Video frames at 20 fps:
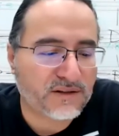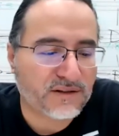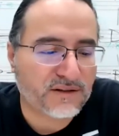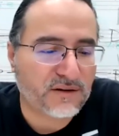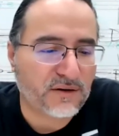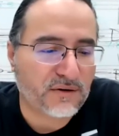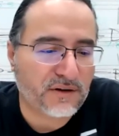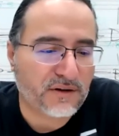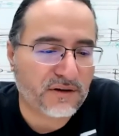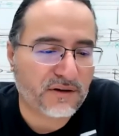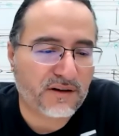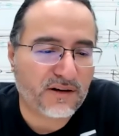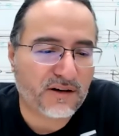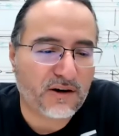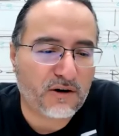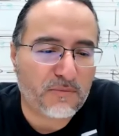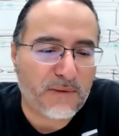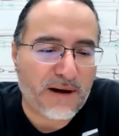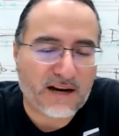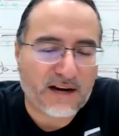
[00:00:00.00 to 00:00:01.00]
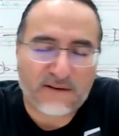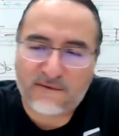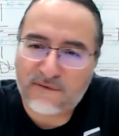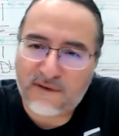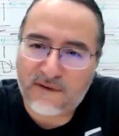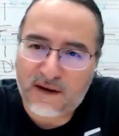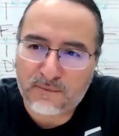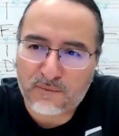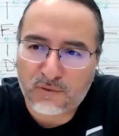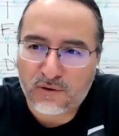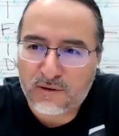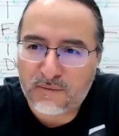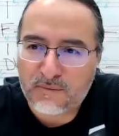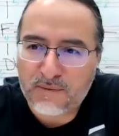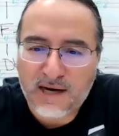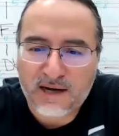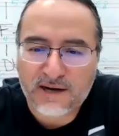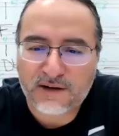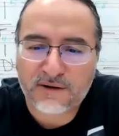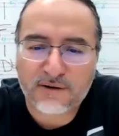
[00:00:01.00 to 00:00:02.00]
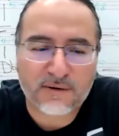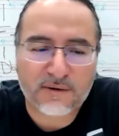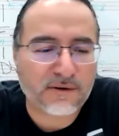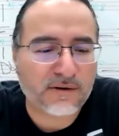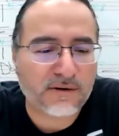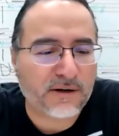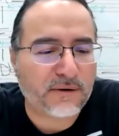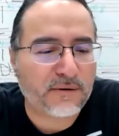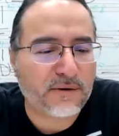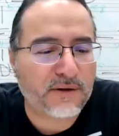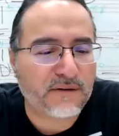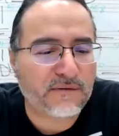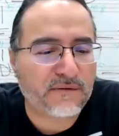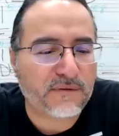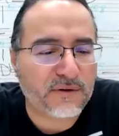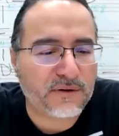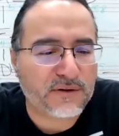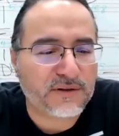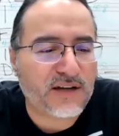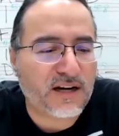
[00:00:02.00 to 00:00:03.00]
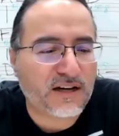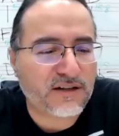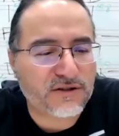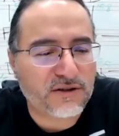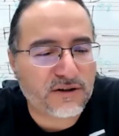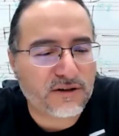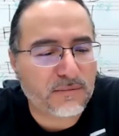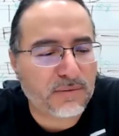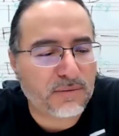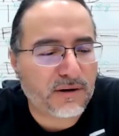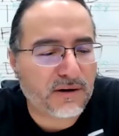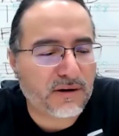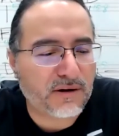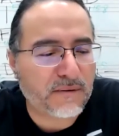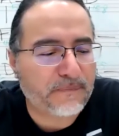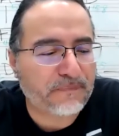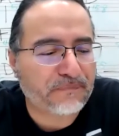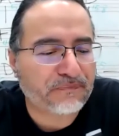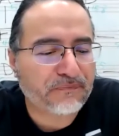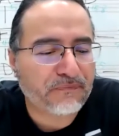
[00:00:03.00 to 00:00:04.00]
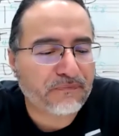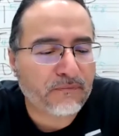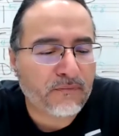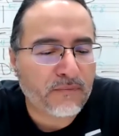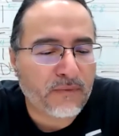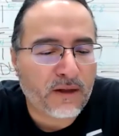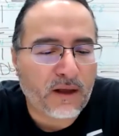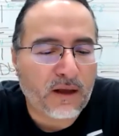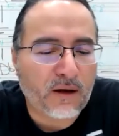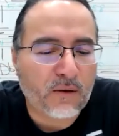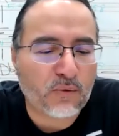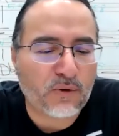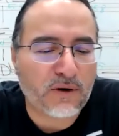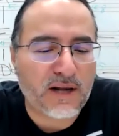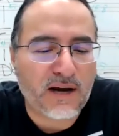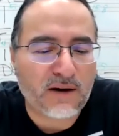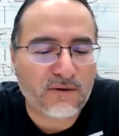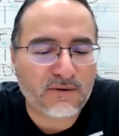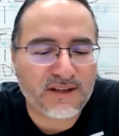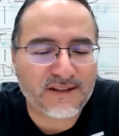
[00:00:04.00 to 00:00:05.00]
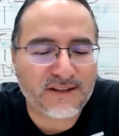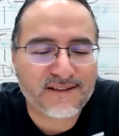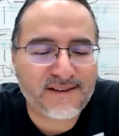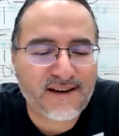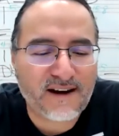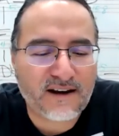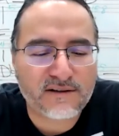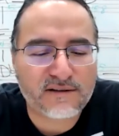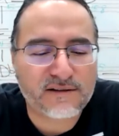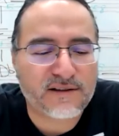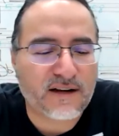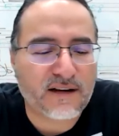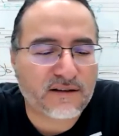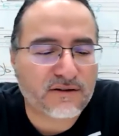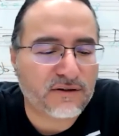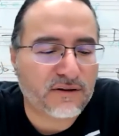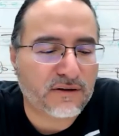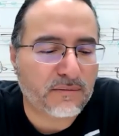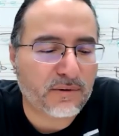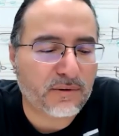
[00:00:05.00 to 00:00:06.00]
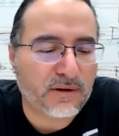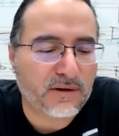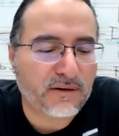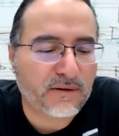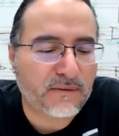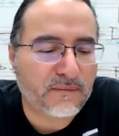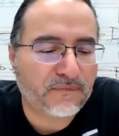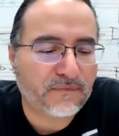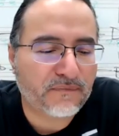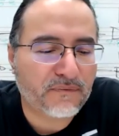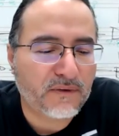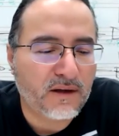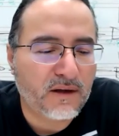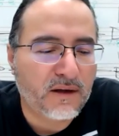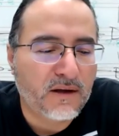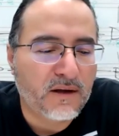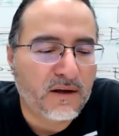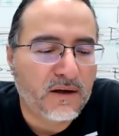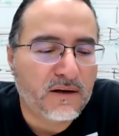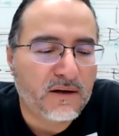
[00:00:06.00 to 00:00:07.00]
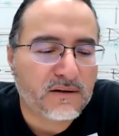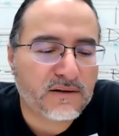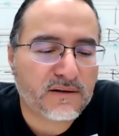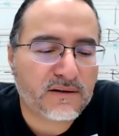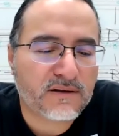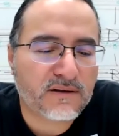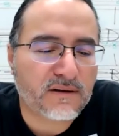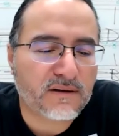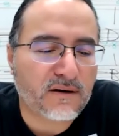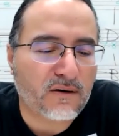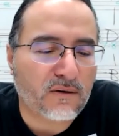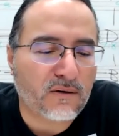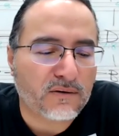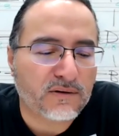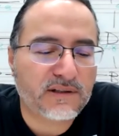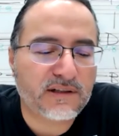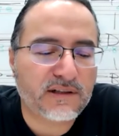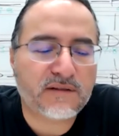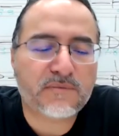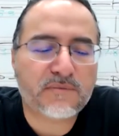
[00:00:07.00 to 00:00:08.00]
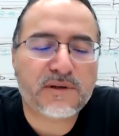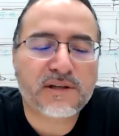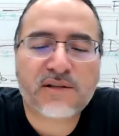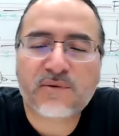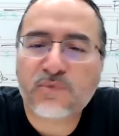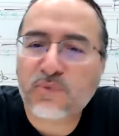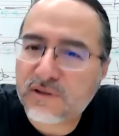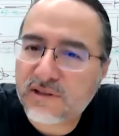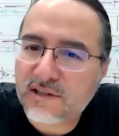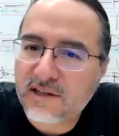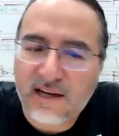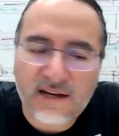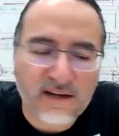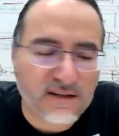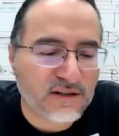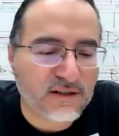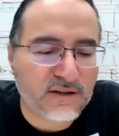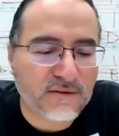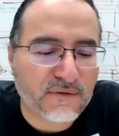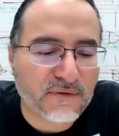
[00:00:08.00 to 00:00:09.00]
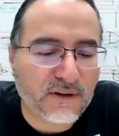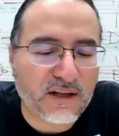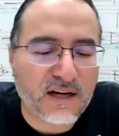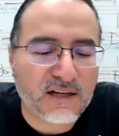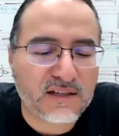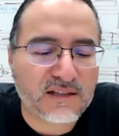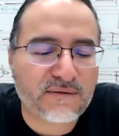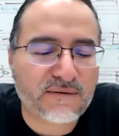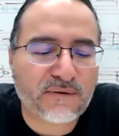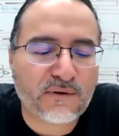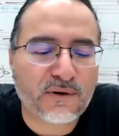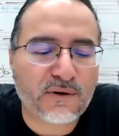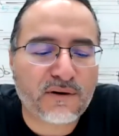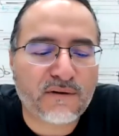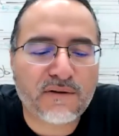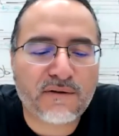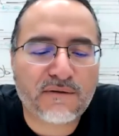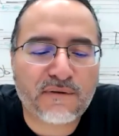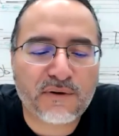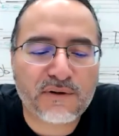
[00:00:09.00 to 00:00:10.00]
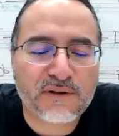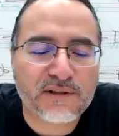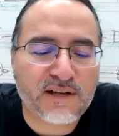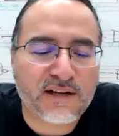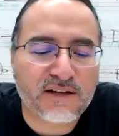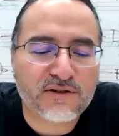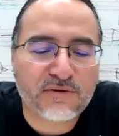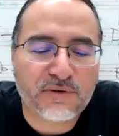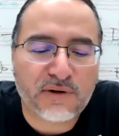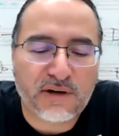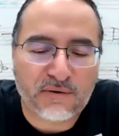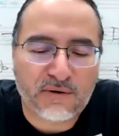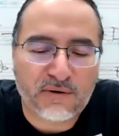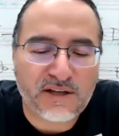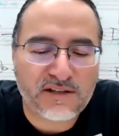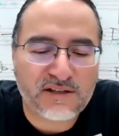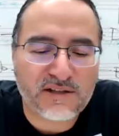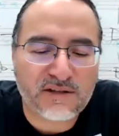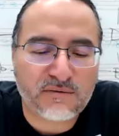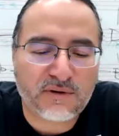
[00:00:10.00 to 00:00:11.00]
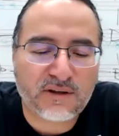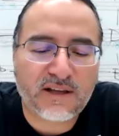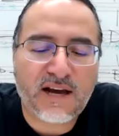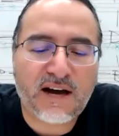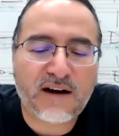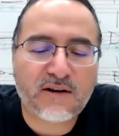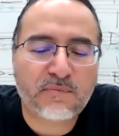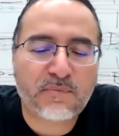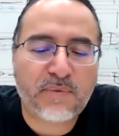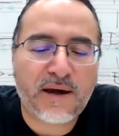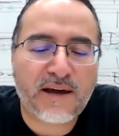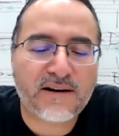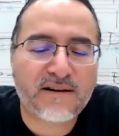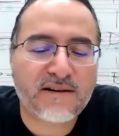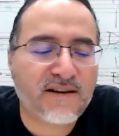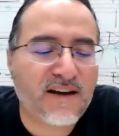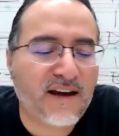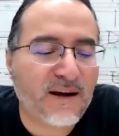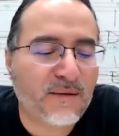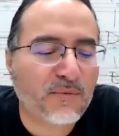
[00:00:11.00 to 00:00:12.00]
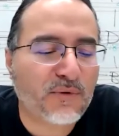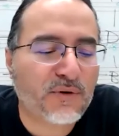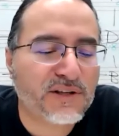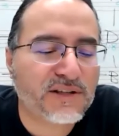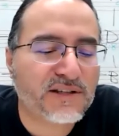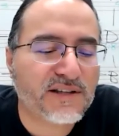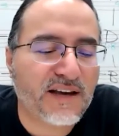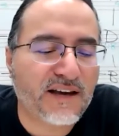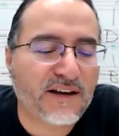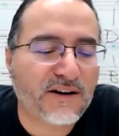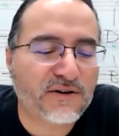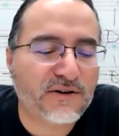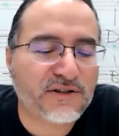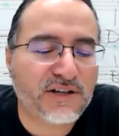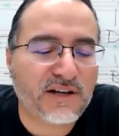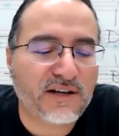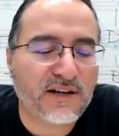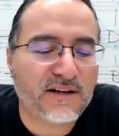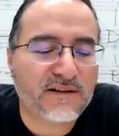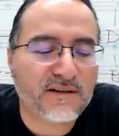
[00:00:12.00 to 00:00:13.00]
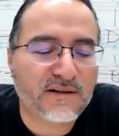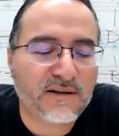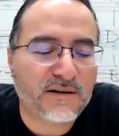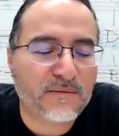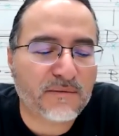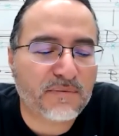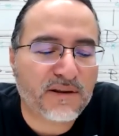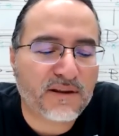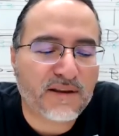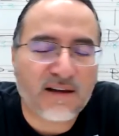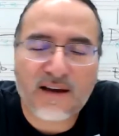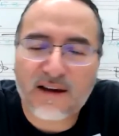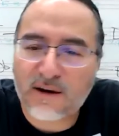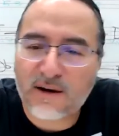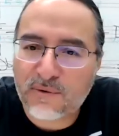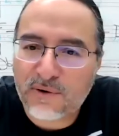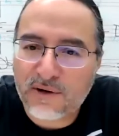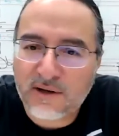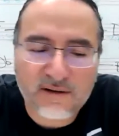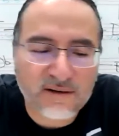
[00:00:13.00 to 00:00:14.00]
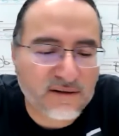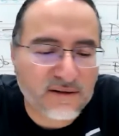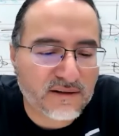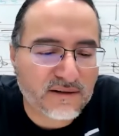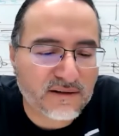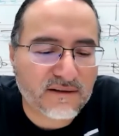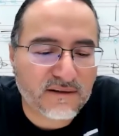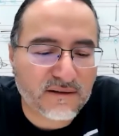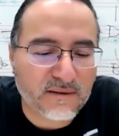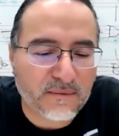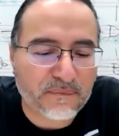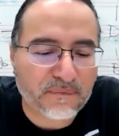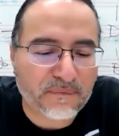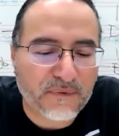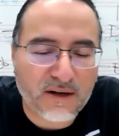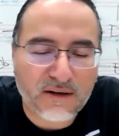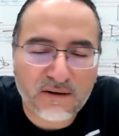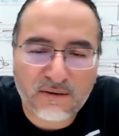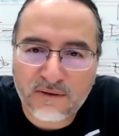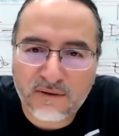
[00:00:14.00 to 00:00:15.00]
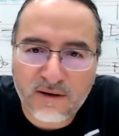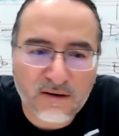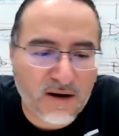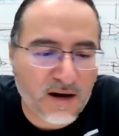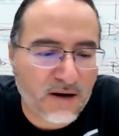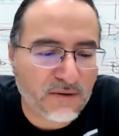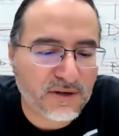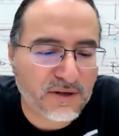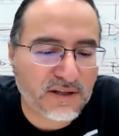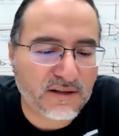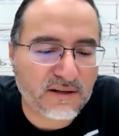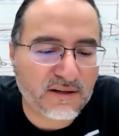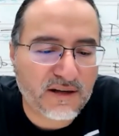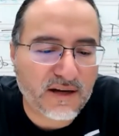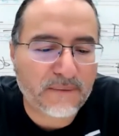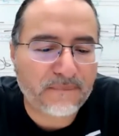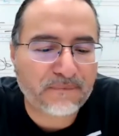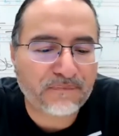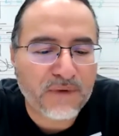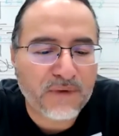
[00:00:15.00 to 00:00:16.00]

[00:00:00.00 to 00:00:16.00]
So you can go back and find more about it earlier in the first section of the book. We're now in the second section of the book. So Didymus was an ancient philosopher of the 1st century Greece who allowed pentamerous energy into the Pythagorean system. I don't know how he did that.